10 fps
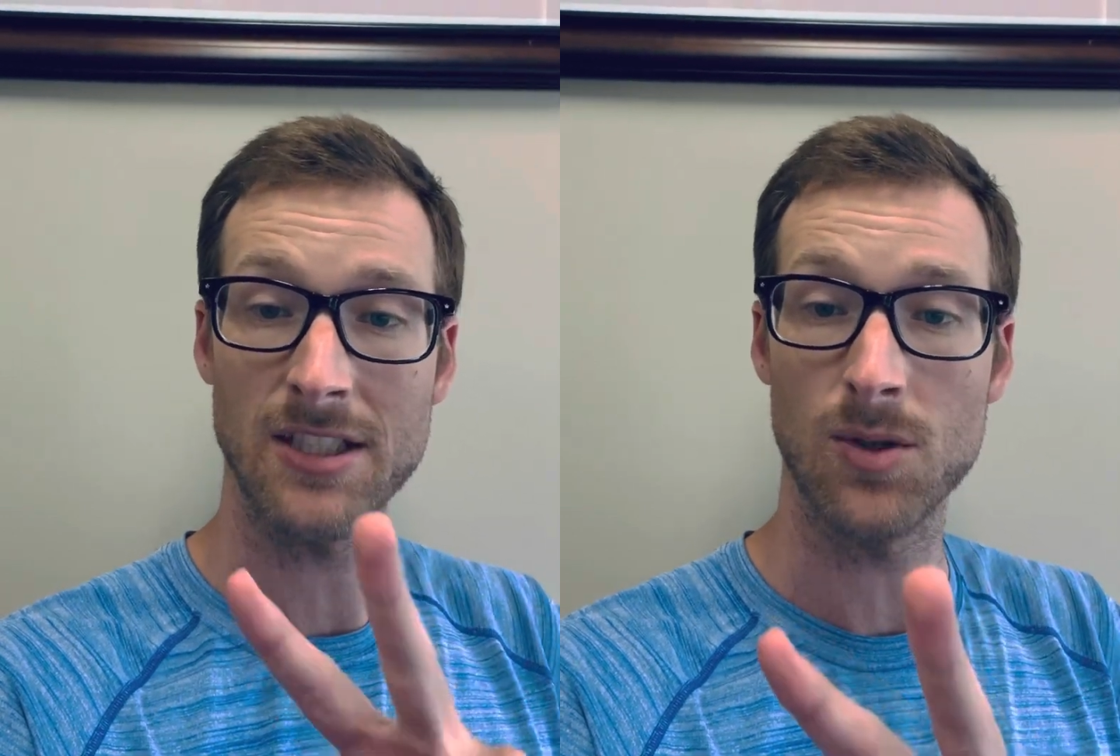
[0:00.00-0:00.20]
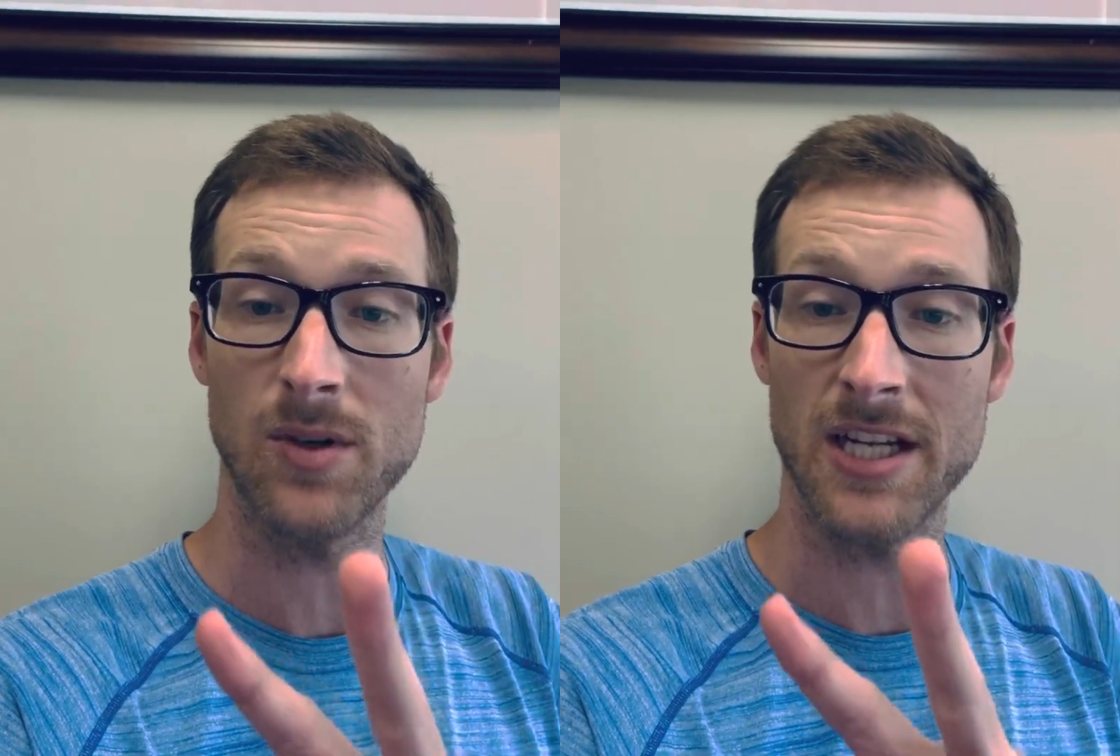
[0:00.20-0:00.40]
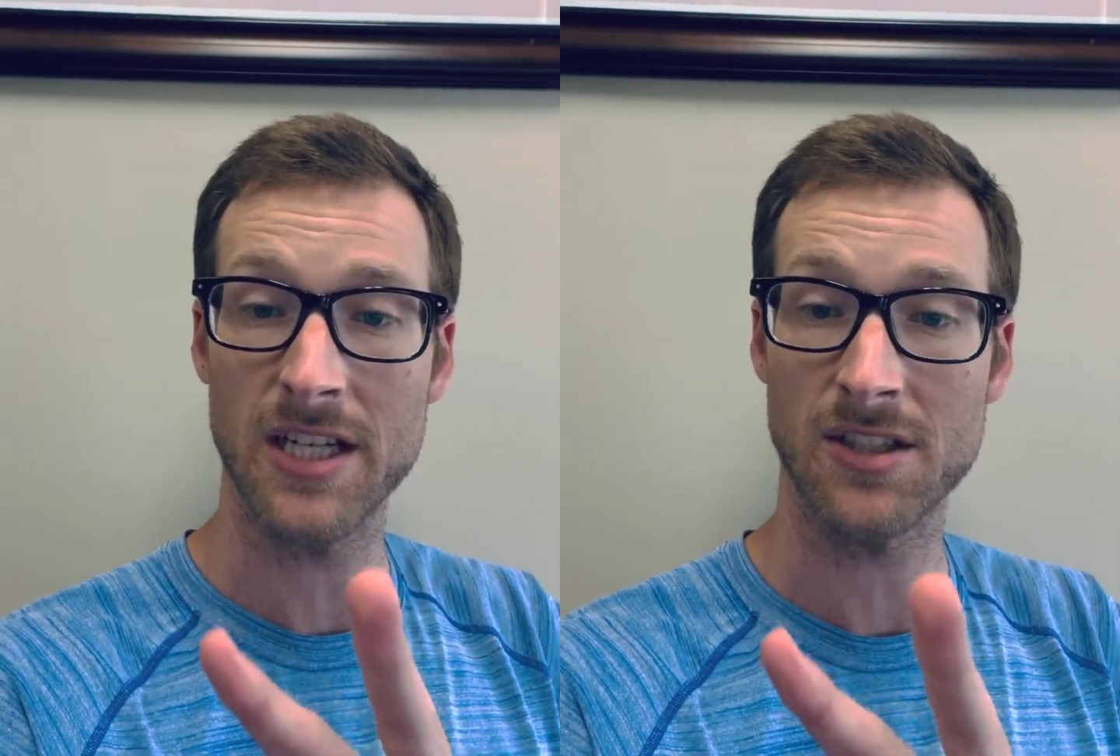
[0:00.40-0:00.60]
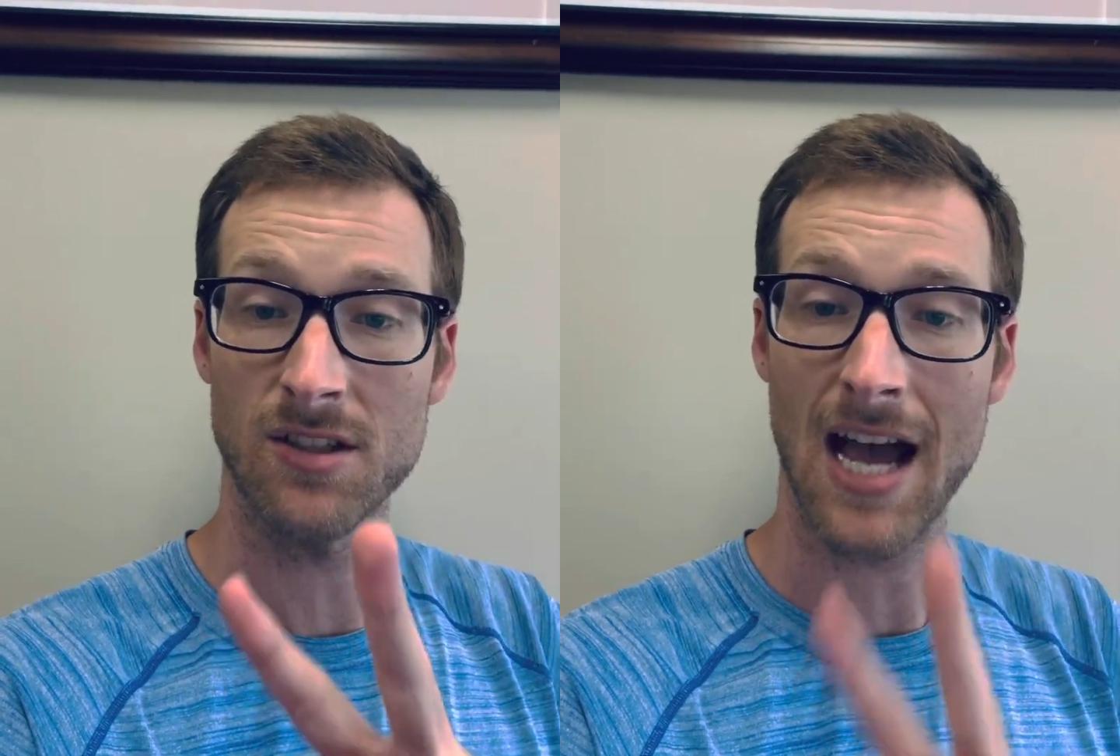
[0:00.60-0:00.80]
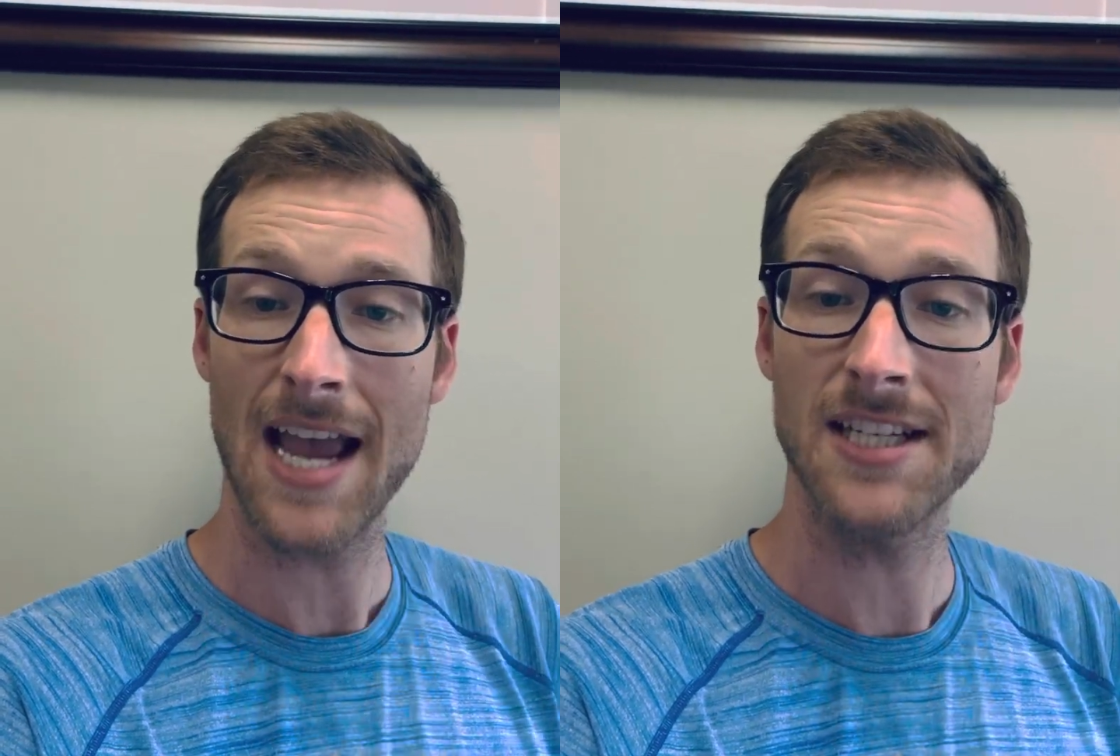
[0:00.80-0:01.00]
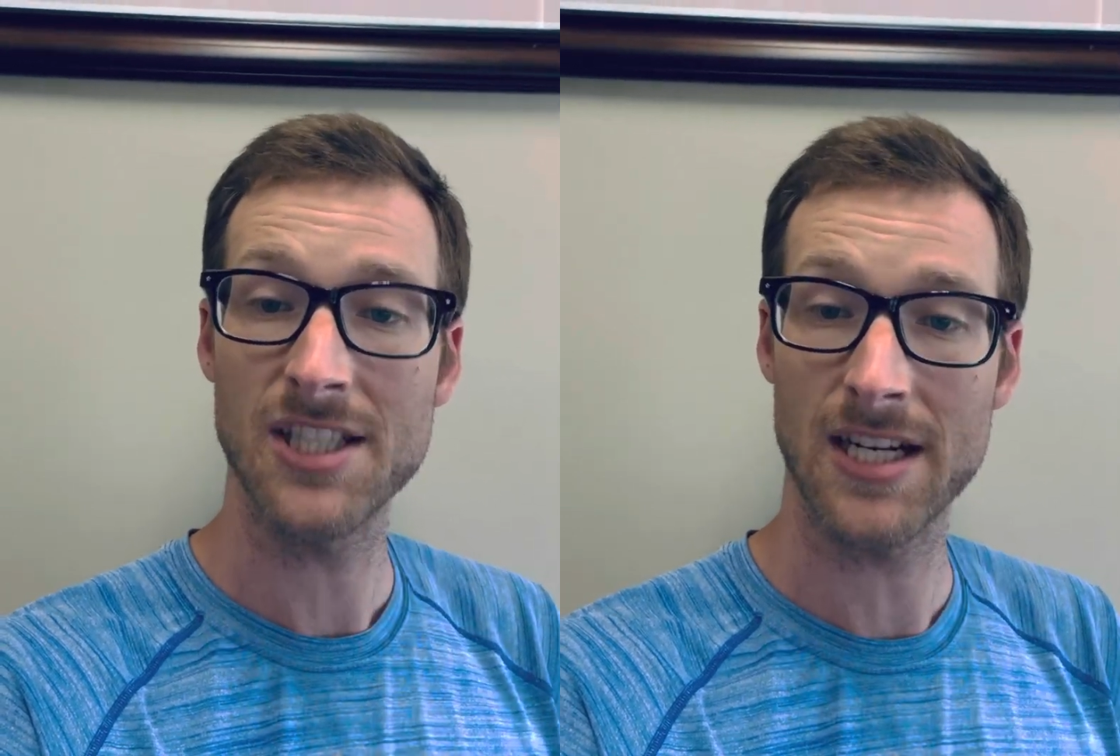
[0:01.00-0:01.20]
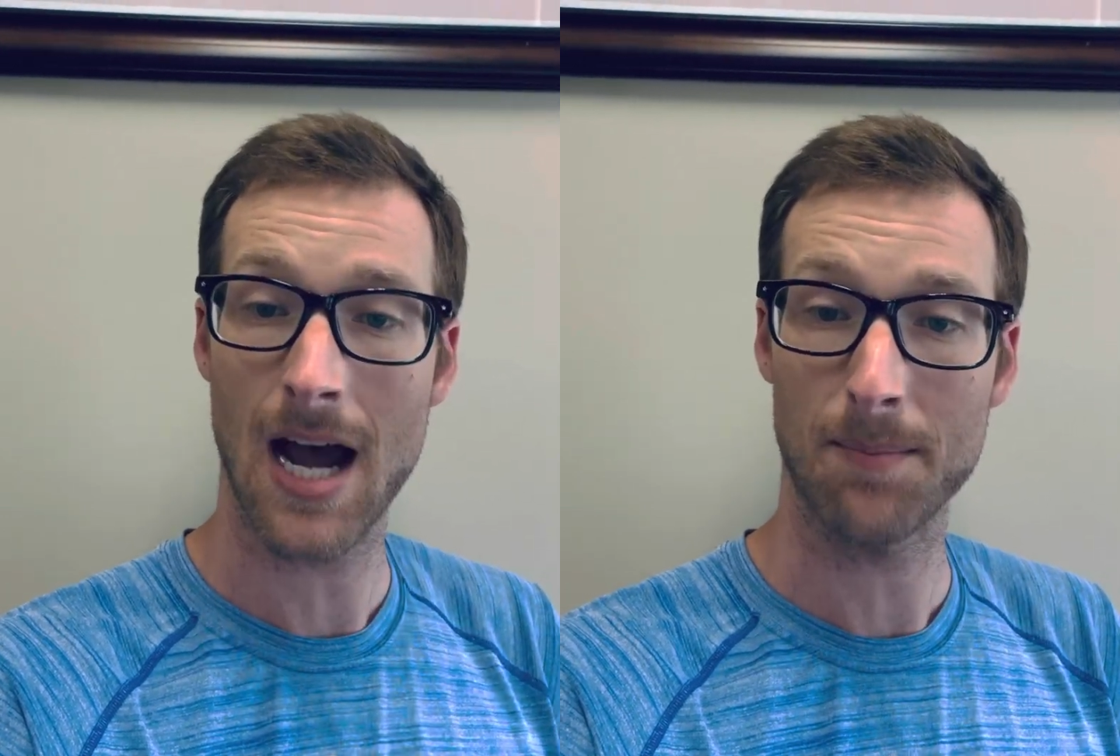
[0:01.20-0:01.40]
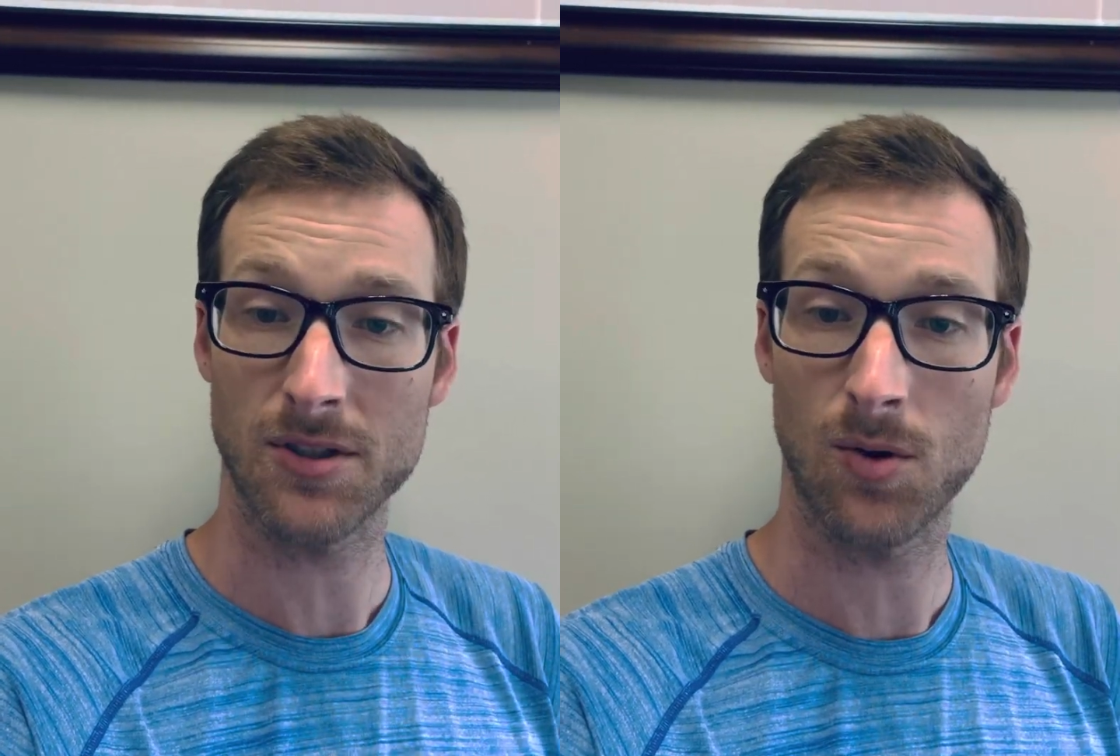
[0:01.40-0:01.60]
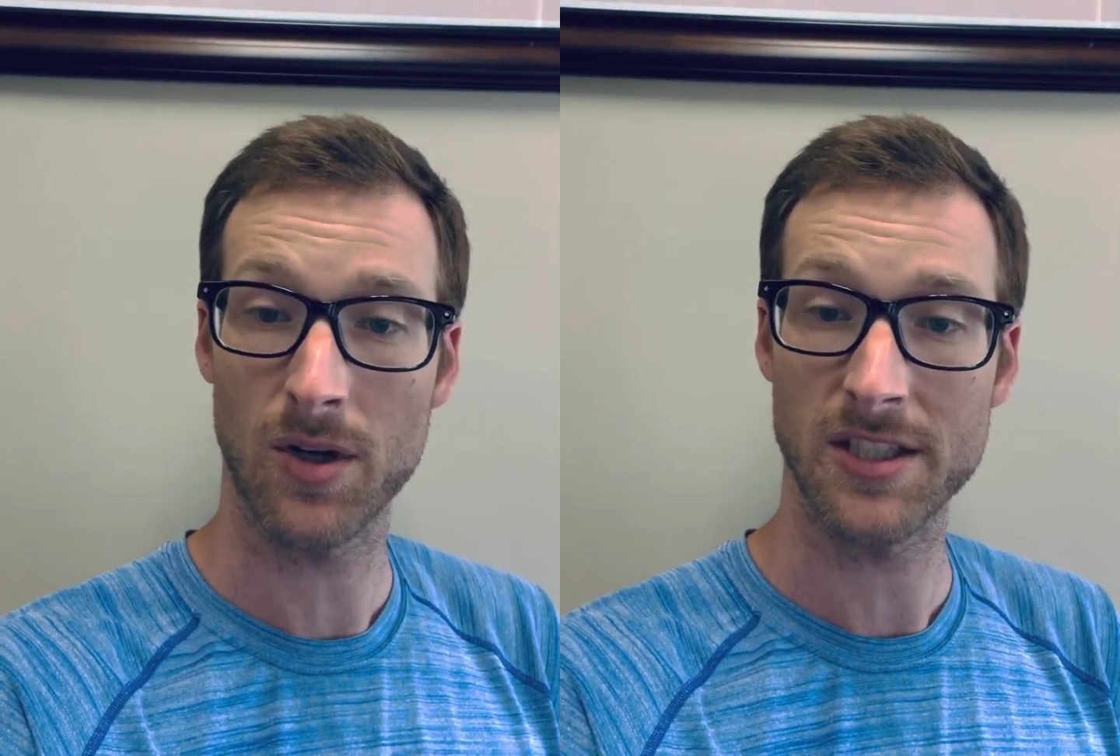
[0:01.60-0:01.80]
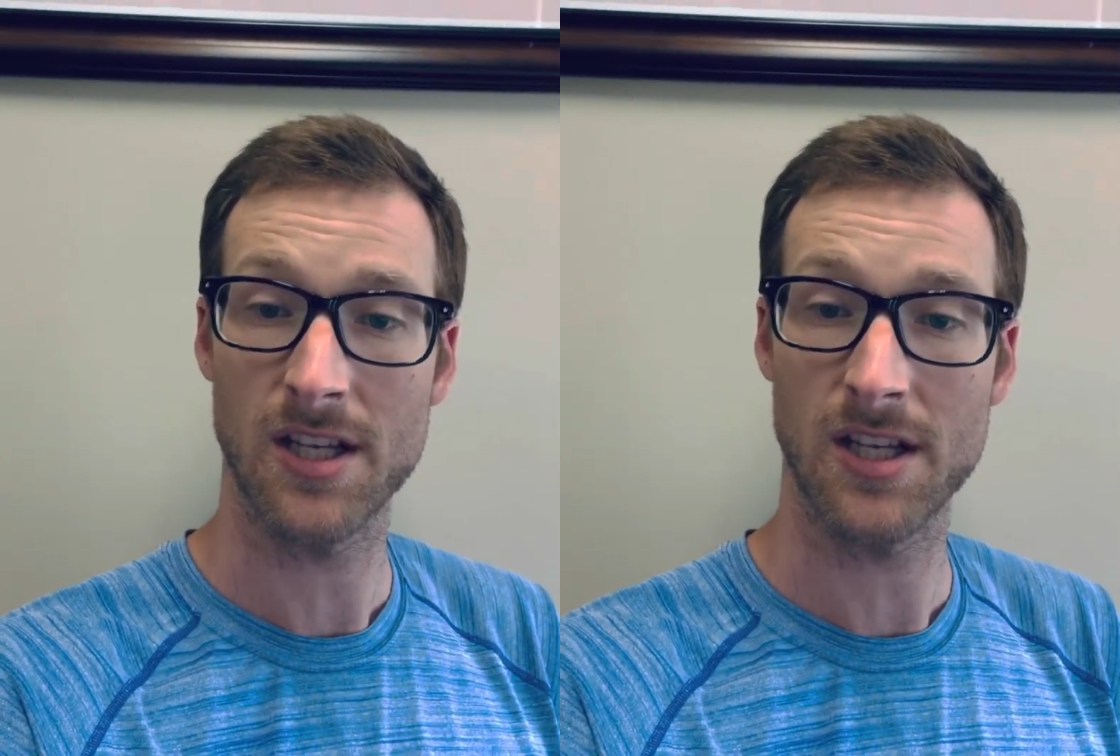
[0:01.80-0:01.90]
2 additional hygiene operatories